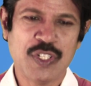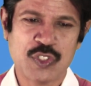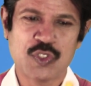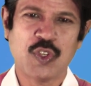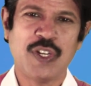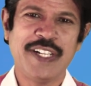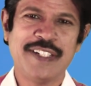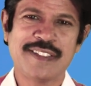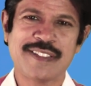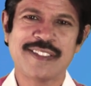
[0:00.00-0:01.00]

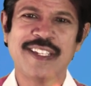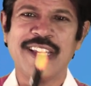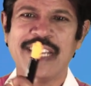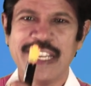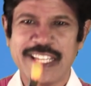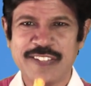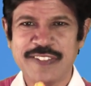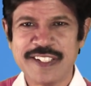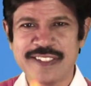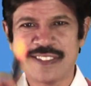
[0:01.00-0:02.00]
solids,
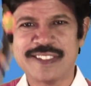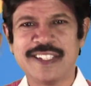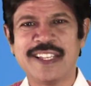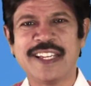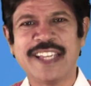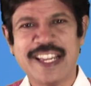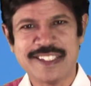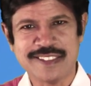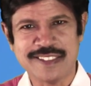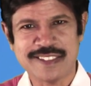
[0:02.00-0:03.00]
liquids,
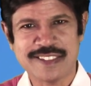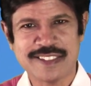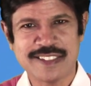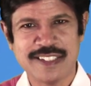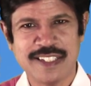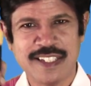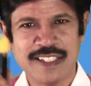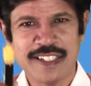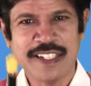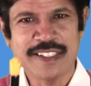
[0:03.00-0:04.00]
gases,
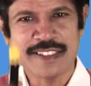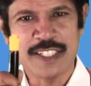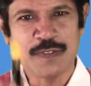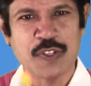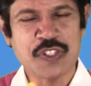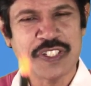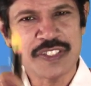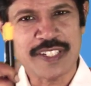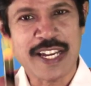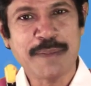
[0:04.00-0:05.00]
that is diffusion
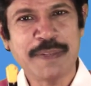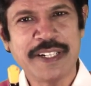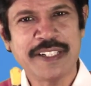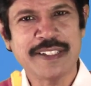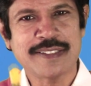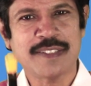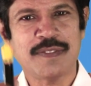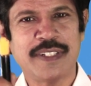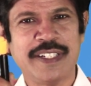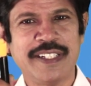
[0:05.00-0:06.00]
is rapid in case
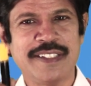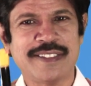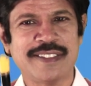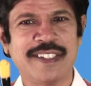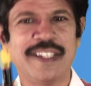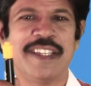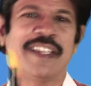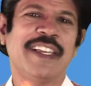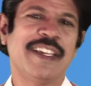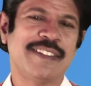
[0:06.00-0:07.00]
of what it is
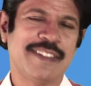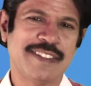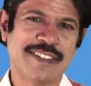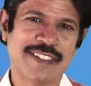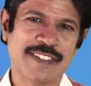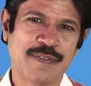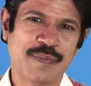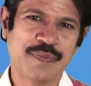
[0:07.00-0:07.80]
gases.